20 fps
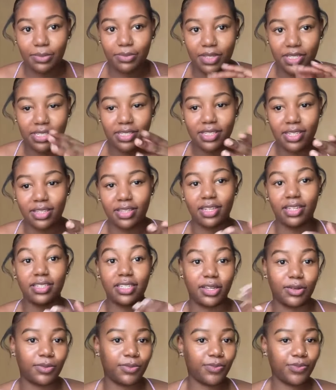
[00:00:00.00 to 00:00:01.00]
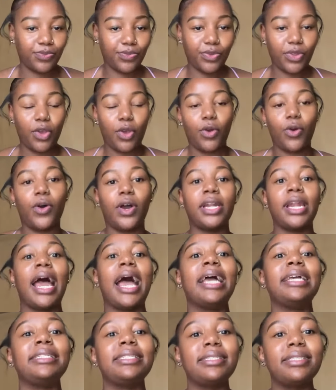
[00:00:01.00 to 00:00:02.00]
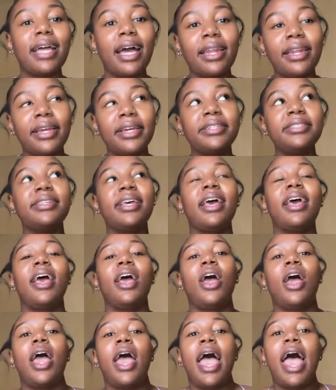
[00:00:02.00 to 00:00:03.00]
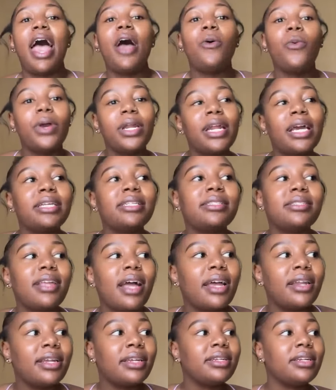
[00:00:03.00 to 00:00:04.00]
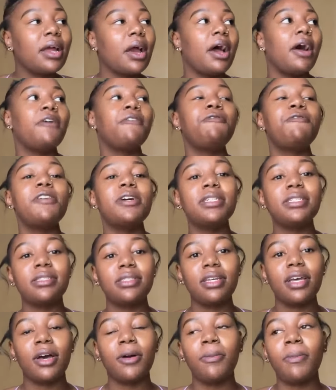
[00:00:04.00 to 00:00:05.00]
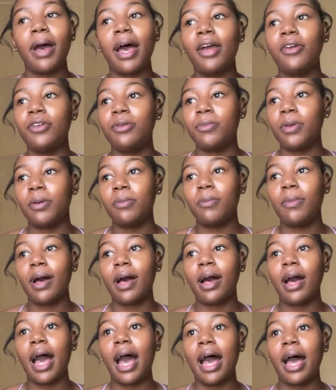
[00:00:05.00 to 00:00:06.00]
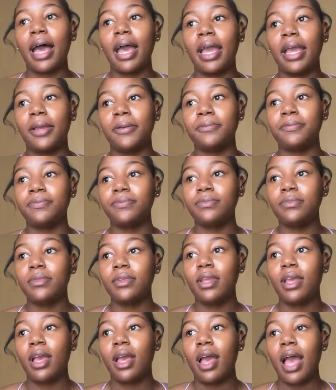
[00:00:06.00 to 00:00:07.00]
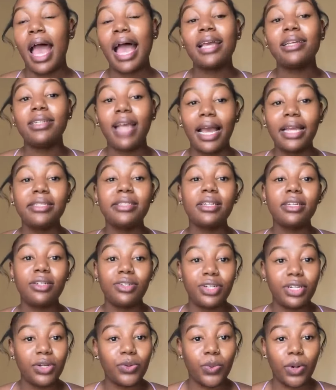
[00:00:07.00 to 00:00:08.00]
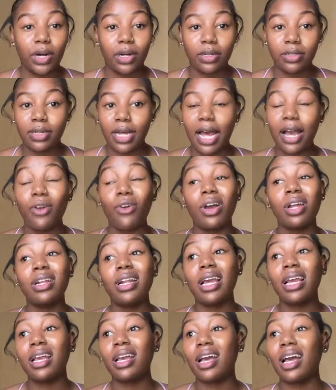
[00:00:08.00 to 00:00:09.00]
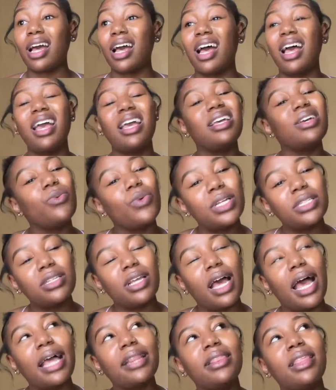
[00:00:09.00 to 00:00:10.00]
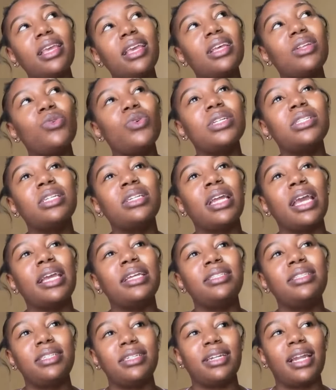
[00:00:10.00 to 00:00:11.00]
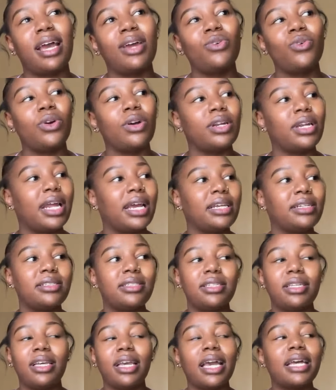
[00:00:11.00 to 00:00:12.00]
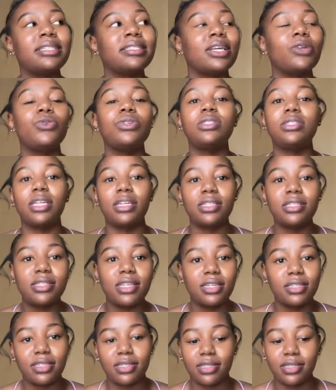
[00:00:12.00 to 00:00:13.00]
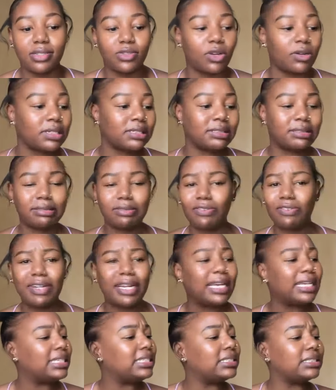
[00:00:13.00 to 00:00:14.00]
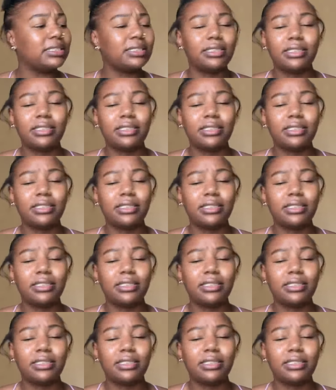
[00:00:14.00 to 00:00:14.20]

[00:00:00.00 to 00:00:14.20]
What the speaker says: This is the third time when I started. And when I started first term, I remember I did really well. I got like, I think it was an 89 or 90, guys. It was distinctions on flying.